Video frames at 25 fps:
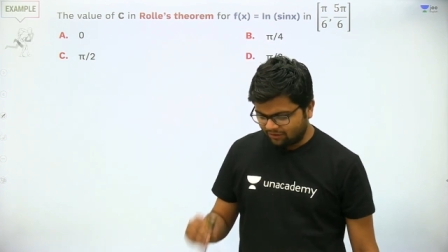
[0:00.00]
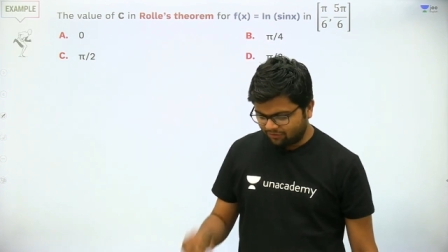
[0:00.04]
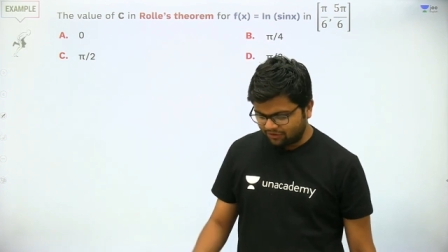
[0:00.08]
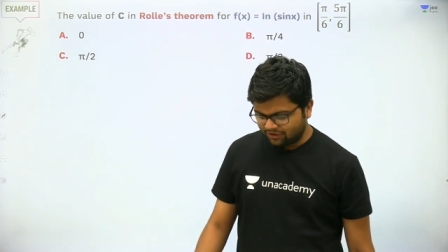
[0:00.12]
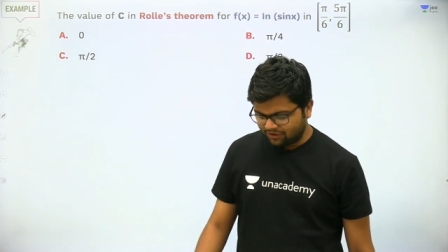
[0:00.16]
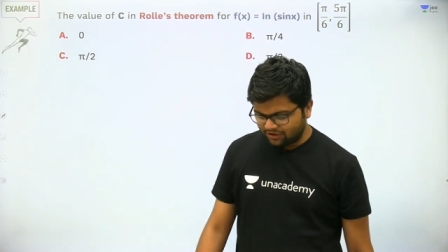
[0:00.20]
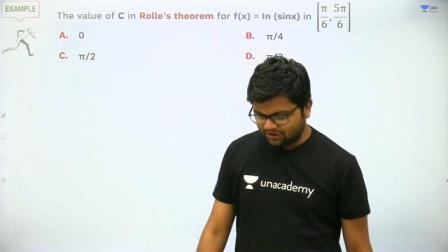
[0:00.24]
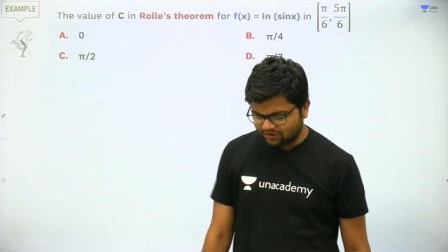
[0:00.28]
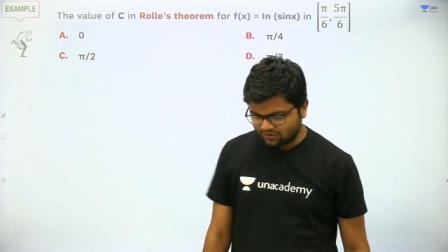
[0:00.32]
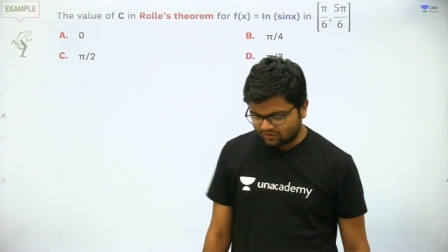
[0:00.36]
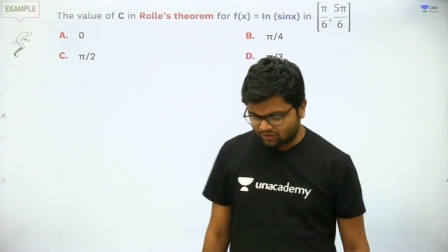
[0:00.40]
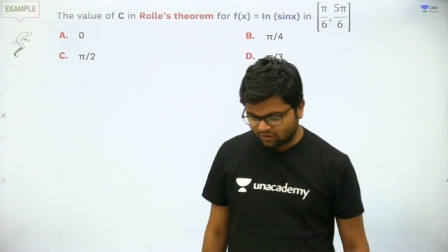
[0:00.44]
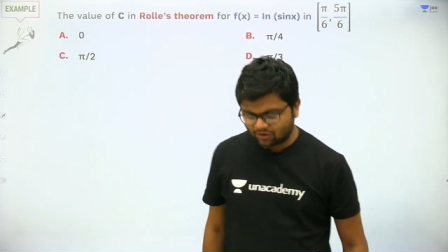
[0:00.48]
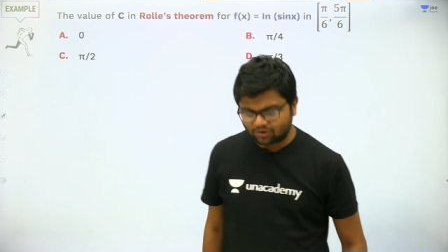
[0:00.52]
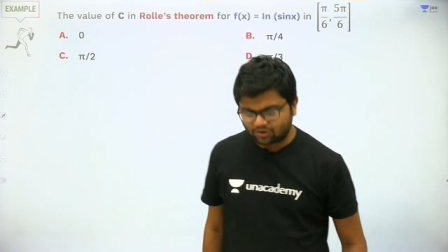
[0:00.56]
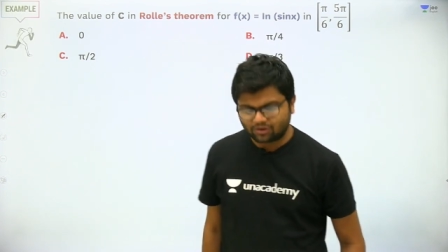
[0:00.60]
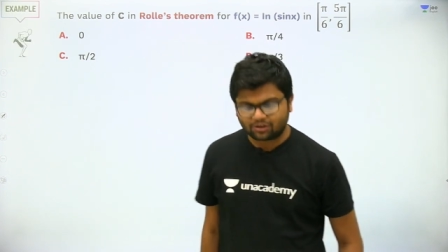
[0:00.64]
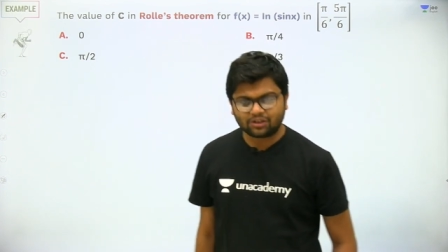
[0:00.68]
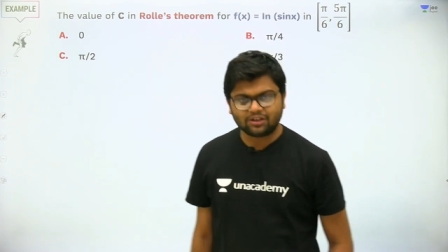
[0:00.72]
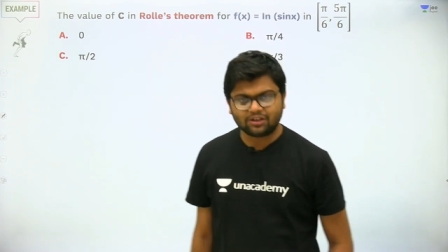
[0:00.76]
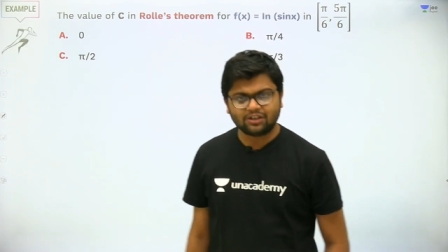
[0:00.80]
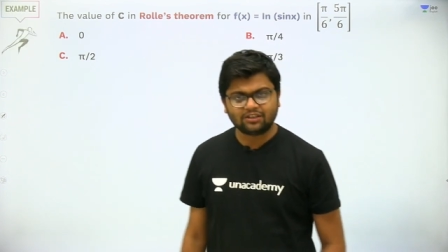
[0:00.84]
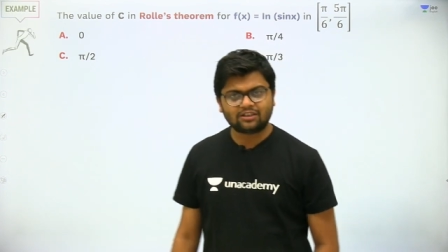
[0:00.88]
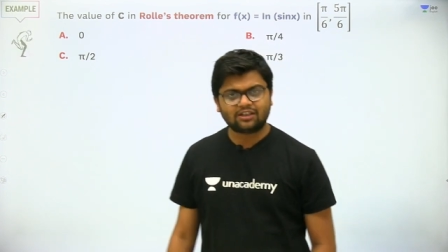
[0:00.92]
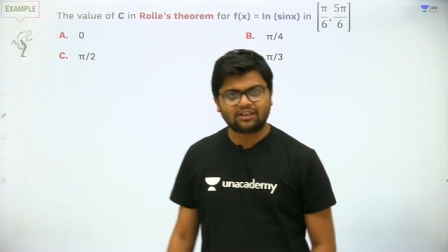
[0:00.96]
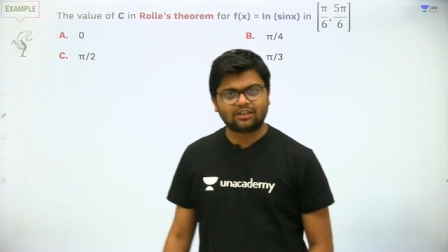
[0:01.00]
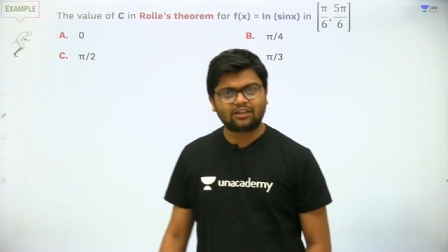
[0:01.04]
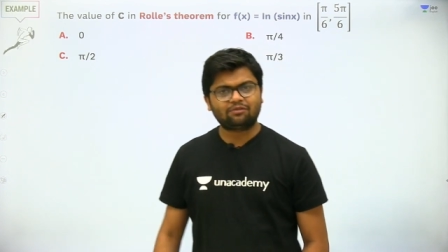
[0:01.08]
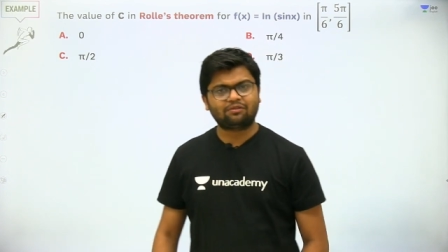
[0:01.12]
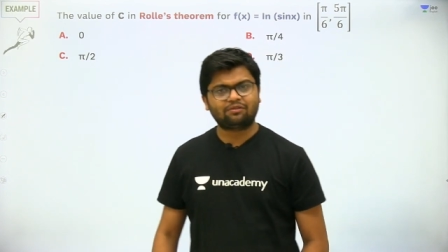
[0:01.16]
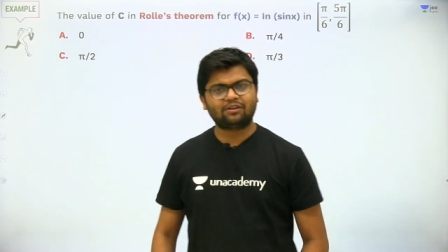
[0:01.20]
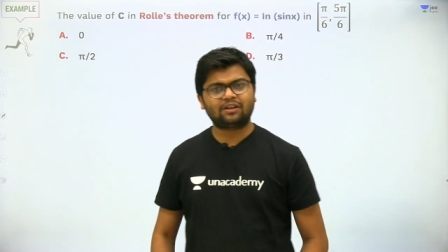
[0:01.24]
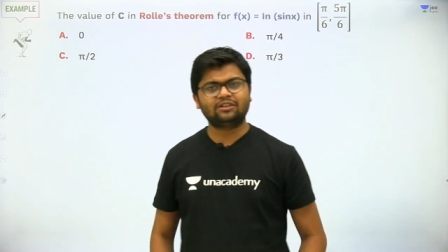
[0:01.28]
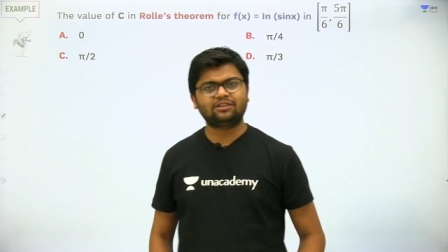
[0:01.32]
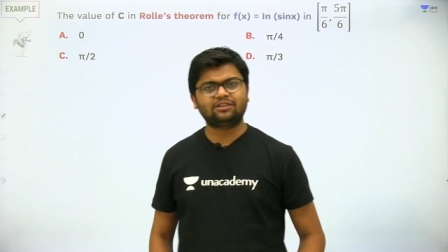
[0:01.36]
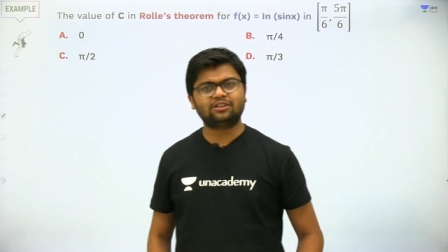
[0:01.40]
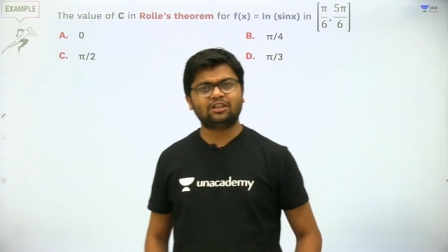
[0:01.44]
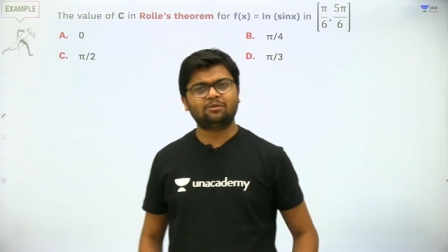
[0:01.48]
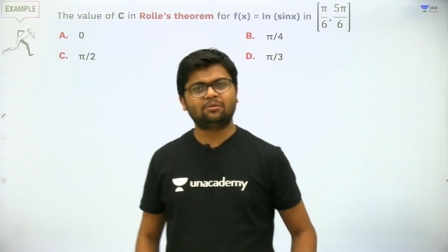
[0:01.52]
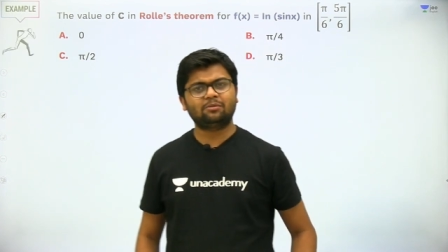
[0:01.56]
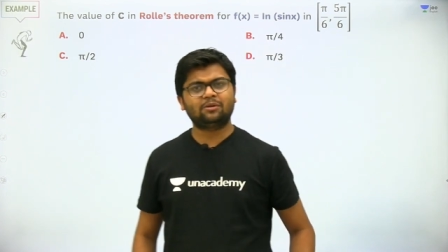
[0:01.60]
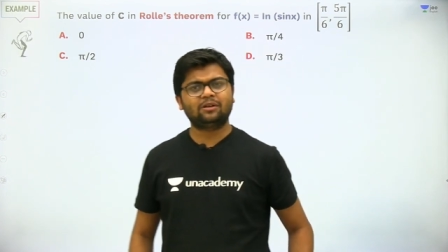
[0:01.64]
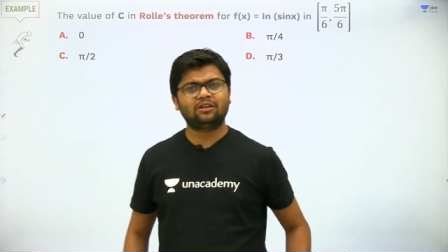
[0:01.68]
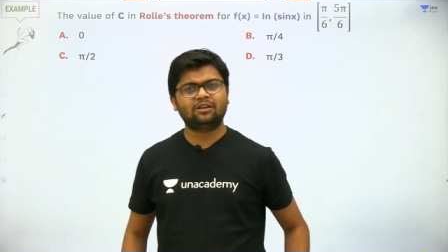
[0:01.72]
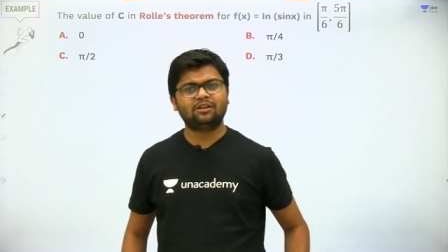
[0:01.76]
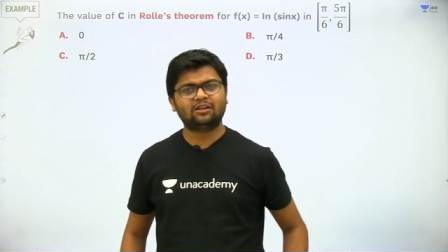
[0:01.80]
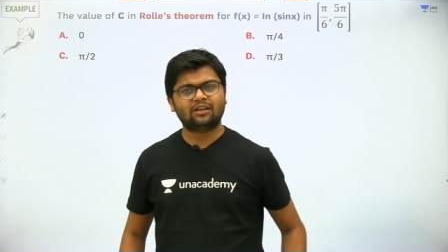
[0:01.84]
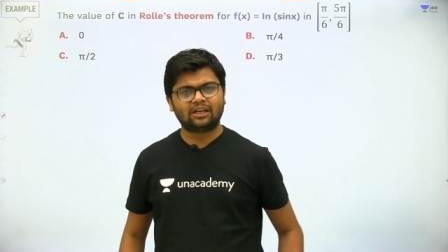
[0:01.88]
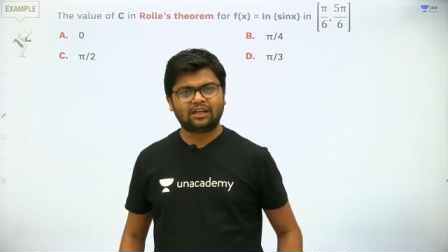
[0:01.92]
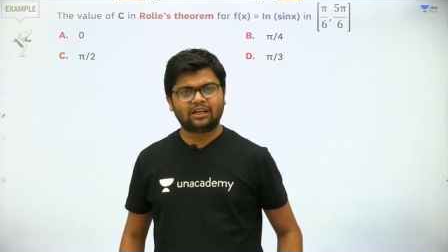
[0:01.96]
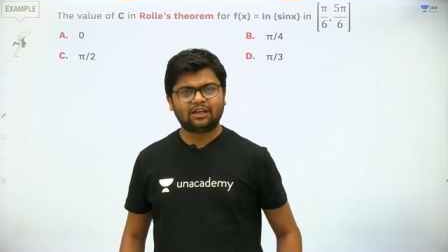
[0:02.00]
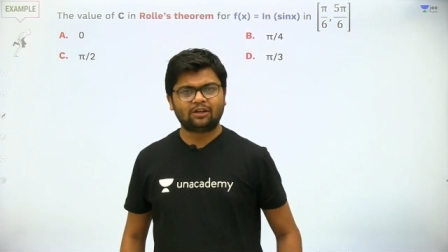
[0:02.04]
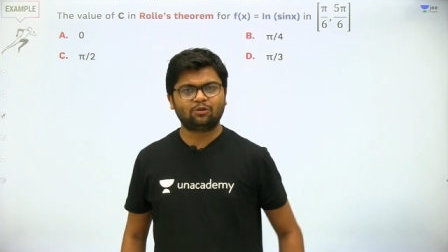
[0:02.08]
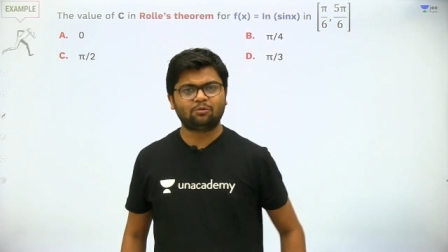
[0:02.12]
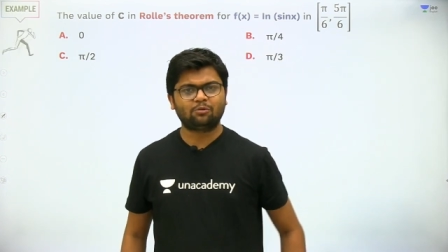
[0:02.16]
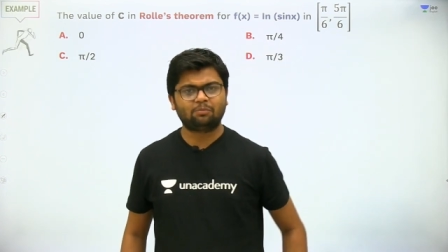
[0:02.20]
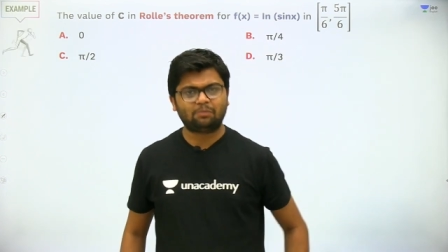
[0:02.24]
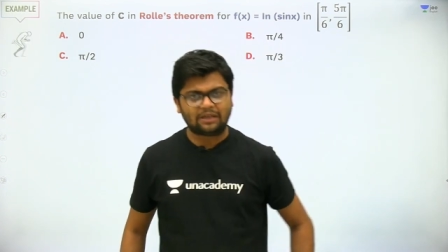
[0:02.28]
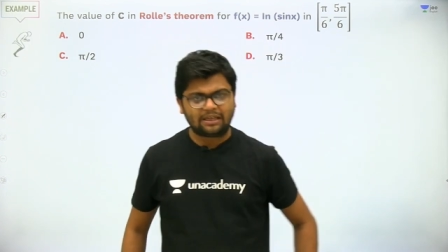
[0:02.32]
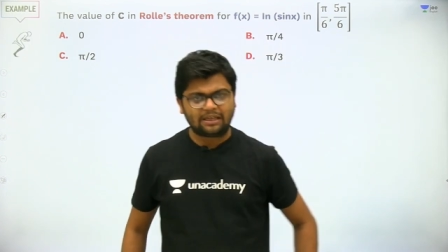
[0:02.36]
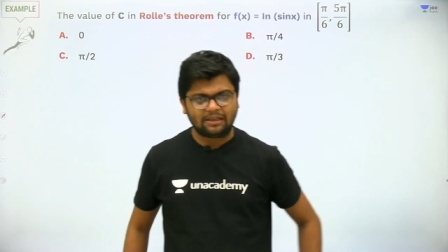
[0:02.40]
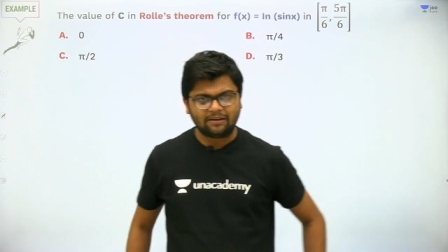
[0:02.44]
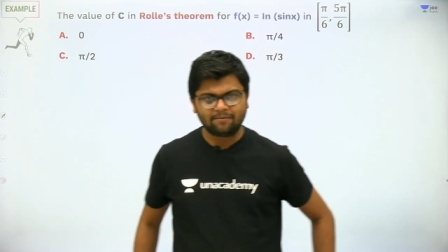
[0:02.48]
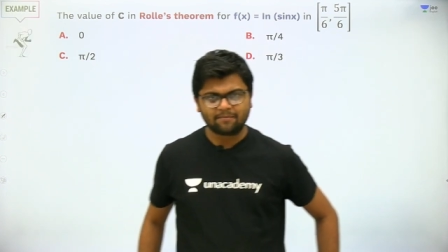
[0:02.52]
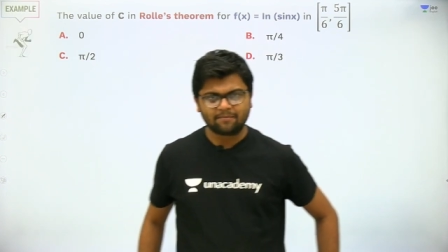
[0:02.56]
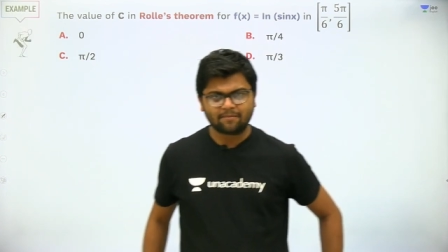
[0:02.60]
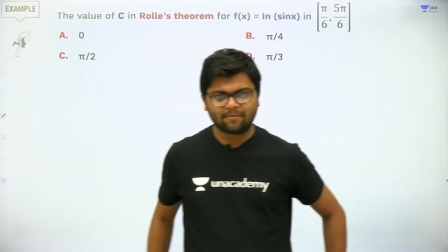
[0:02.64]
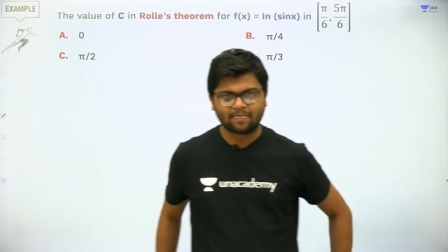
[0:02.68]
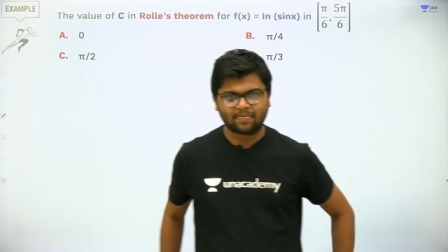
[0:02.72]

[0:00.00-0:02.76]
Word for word: if it is continuous and differentiable in A to B.